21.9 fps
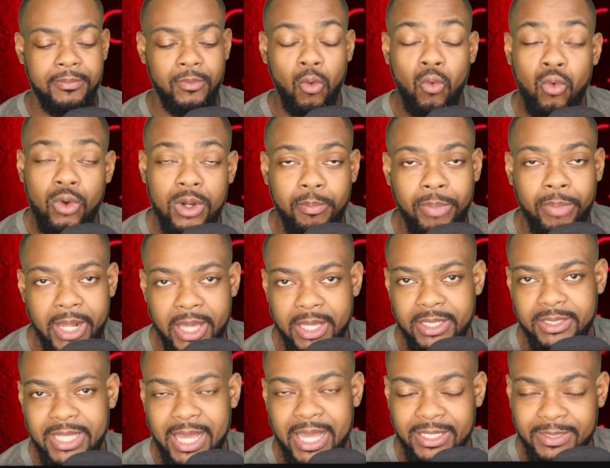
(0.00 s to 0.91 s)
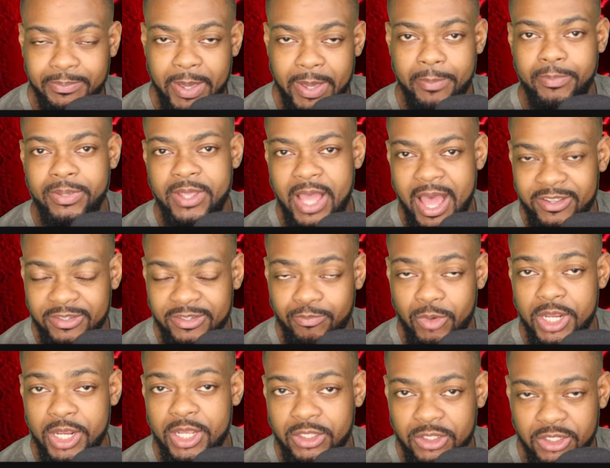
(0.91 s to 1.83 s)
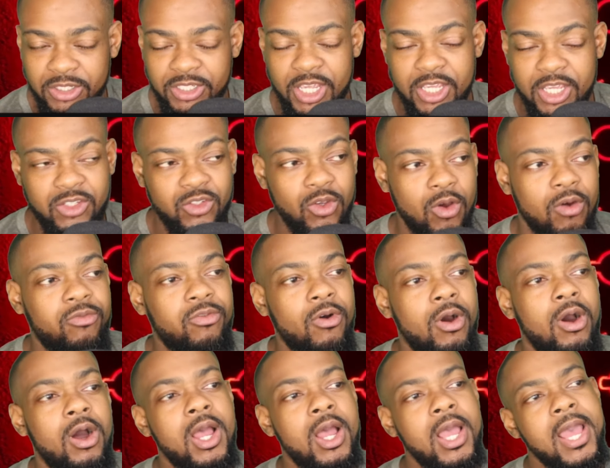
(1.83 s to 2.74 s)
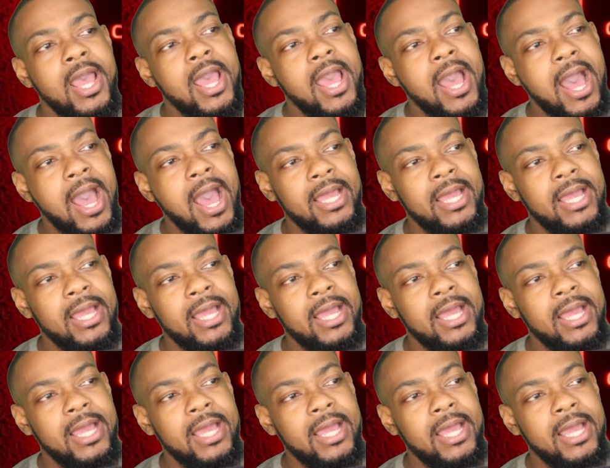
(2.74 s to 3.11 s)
All the players that Pep has bringing to City so far.